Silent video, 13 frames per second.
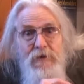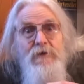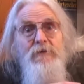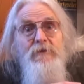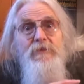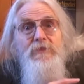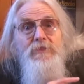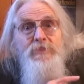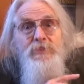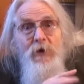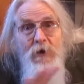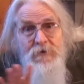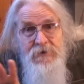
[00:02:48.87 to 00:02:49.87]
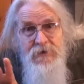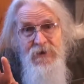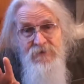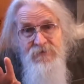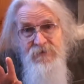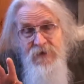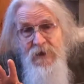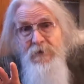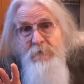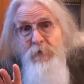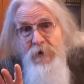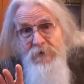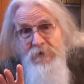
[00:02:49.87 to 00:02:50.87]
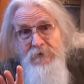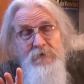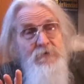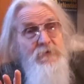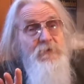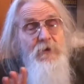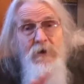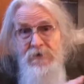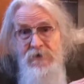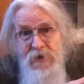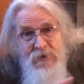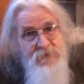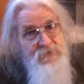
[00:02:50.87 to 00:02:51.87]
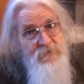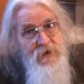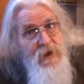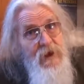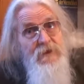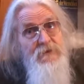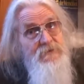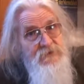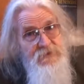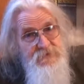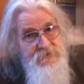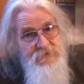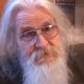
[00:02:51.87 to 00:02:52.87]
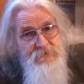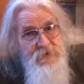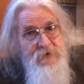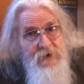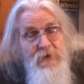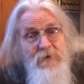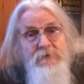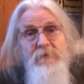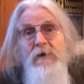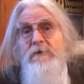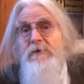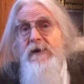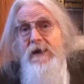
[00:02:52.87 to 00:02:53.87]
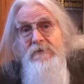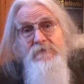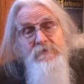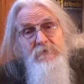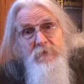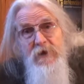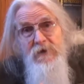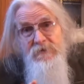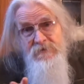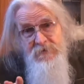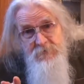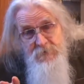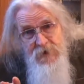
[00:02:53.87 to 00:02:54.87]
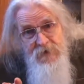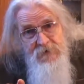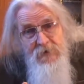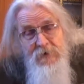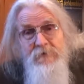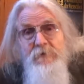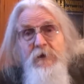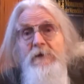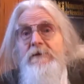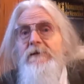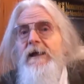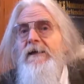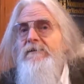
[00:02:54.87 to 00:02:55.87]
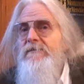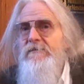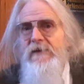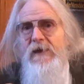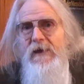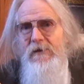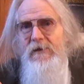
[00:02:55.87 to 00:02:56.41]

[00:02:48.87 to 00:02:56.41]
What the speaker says: not against anybody, not against the health industry, not against the medicine man, not against